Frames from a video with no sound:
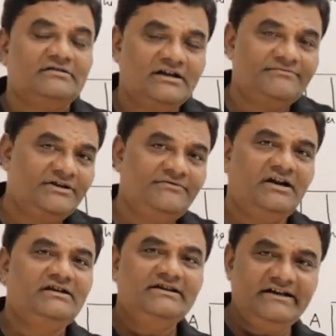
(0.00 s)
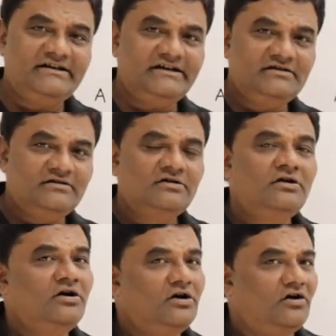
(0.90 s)
Then when we are deleting,
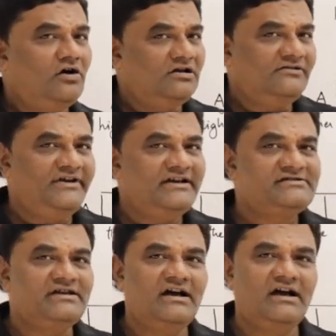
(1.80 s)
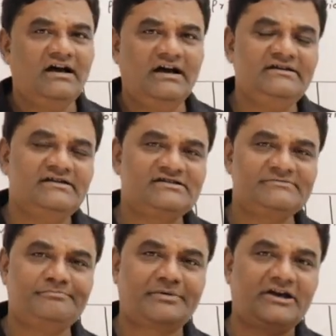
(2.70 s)
always
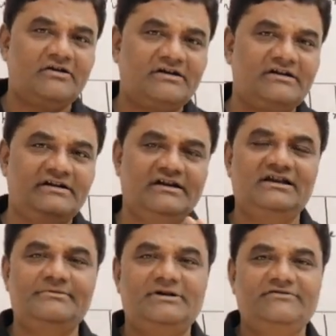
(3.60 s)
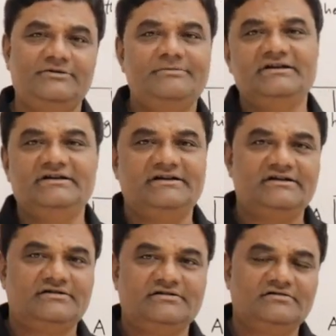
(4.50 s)
highest priority element will be deleted.